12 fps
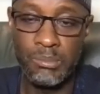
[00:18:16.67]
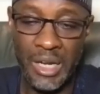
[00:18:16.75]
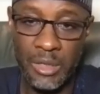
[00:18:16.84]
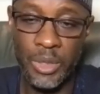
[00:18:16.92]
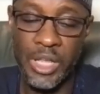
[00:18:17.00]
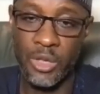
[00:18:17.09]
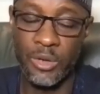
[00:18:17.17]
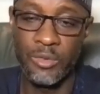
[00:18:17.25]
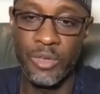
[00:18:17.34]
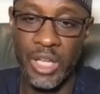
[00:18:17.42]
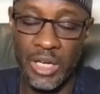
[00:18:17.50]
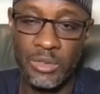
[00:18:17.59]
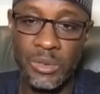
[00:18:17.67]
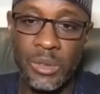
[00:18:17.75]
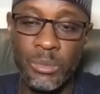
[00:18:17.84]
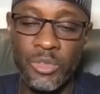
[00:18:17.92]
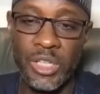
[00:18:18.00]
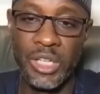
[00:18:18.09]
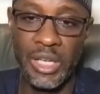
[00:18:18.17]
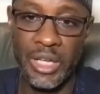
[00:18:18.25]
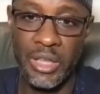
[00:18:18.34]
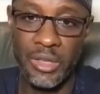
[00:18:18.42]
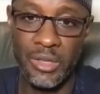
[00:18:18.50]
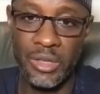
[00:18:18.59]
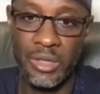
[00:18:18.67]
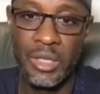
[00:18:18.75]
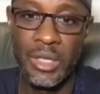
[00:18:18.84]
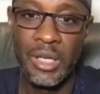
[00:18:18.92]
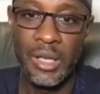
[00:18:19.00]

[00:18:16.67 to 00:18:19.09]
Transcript: manipulation of the outcome of the elections,